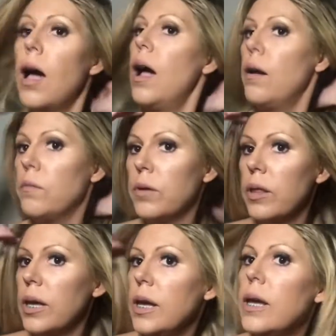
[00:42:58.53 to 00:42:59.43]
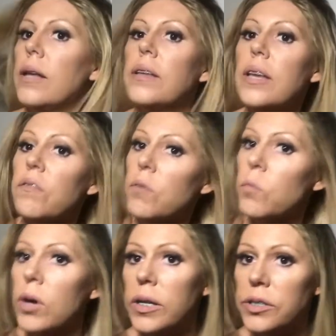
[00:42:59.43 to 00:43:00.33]
I really didn't even
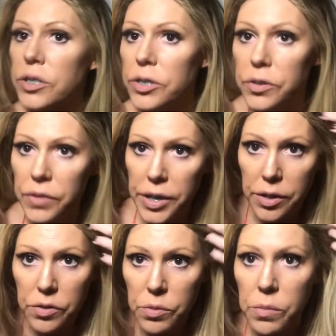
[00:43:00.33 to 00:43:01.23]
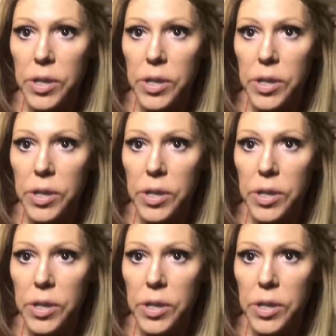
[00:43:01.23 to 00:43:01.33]
want to do videos with